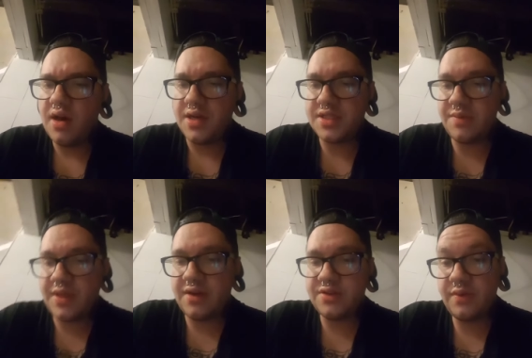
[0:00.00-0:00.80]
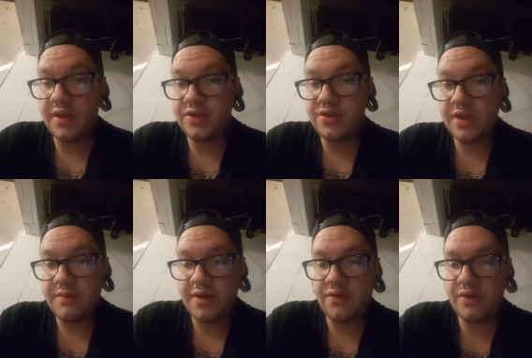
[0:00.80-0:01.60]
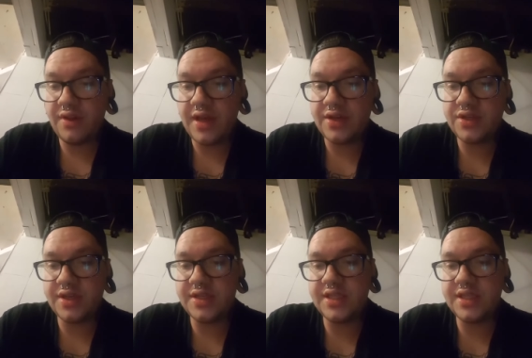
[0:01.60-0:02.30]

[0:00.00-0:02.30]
Uh, something else really interesting about Krile, actually,